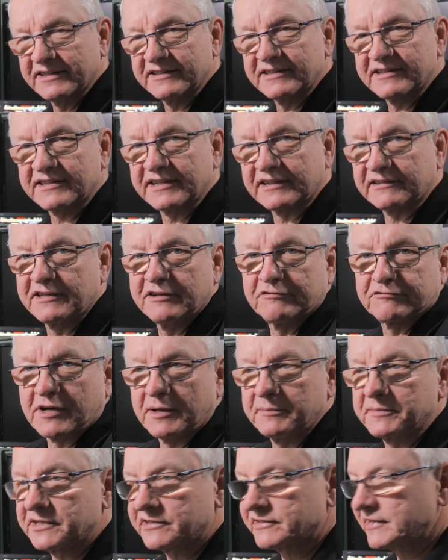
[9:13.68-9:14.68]
at 60
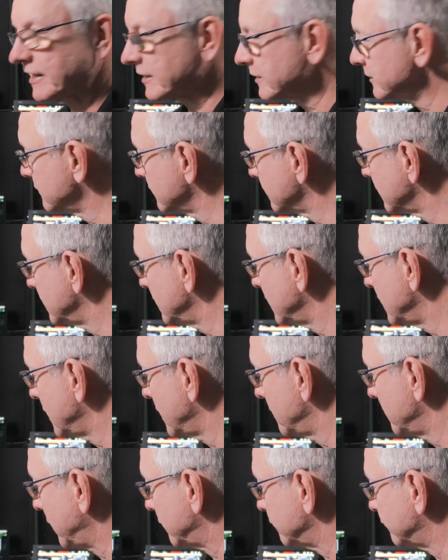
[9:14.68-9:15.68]
frames a second,
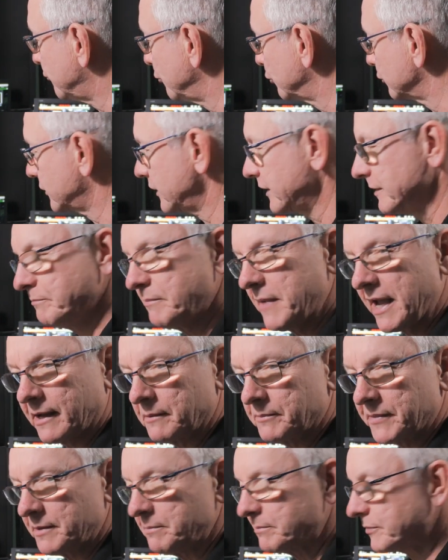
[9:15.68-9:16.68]
about 14
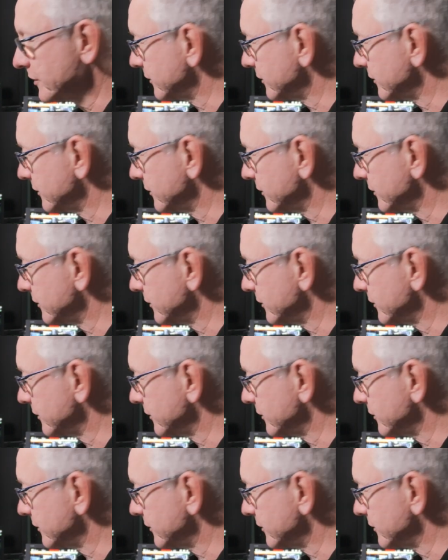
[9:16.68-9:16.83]
megabit